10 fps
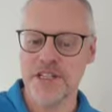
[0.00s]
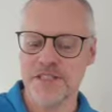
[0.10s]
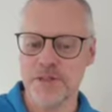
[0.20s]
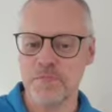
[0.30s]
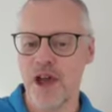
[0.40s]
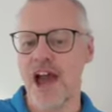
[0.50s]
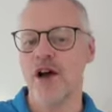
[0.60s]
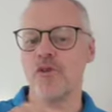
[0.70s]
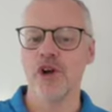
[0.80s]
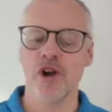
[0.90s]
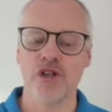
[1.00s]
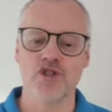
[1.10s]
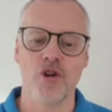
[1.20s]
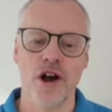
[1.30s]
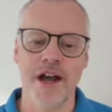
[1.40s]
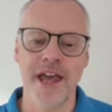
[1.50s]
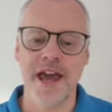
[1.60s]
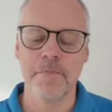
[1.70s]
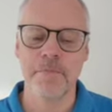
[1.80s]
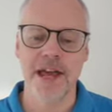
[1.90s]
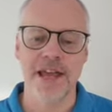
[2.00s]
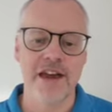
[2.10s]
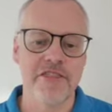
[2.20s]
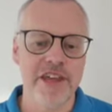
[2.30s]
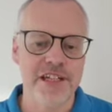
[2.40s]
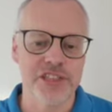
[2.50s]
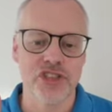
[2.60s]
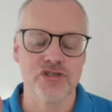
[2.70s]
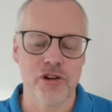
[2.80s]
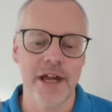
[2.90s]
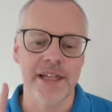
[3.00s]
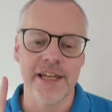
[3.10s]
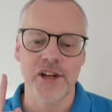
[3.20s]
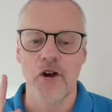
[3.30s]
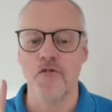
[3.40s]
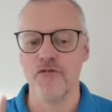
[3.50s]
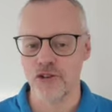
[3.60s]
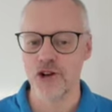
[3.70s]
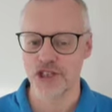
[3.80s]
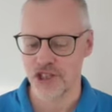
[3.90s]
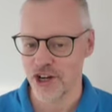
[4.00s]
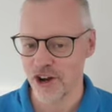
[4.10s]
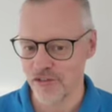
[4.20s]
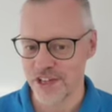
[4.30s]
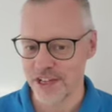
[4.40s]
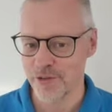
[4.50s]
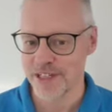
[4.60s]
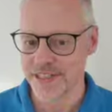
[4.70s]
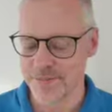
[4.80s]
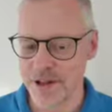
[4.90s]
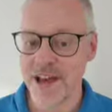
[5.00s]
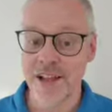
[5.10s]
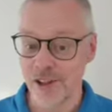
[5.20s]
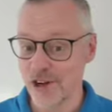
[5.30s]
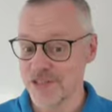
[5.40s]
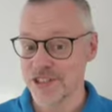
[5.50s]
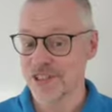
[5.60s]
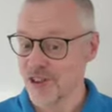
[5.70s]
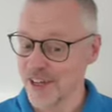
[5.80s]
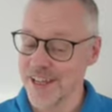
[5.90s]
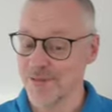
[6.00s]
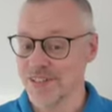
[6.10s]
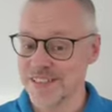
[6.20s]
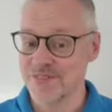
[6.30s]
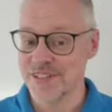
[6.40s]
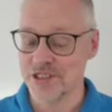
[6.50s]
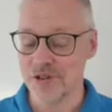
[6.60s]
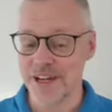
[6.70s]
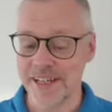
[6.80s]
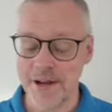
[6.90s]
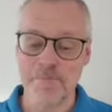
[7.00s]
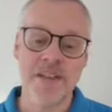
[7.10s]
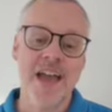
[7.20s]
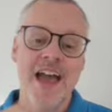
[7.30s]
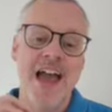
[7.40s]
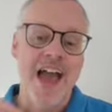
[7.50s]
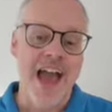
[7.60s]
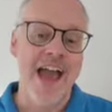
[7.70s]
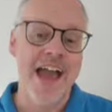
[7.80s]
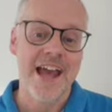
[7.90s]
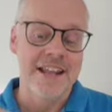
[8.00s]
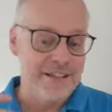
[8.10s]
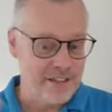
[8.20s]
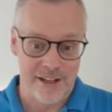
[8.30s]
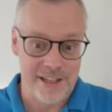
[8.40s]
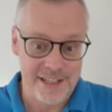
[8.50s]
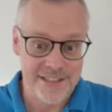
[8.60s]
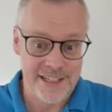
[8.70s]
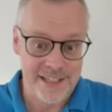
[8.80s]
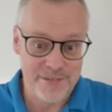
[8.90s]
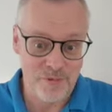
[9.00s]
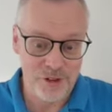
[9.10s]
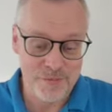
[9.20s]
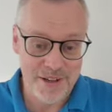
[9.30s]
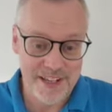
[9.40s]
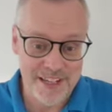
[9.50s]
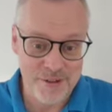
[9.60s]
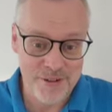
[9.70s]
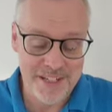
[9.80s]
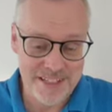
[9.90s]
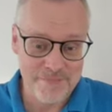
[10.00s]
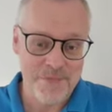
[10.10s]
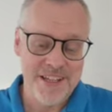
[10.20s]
Dip and we're going to try and make the Australian version of Kiwi Dip. A lot of Kiwis live in Australia, and I guess they keep wanting to make Kiwi Dip.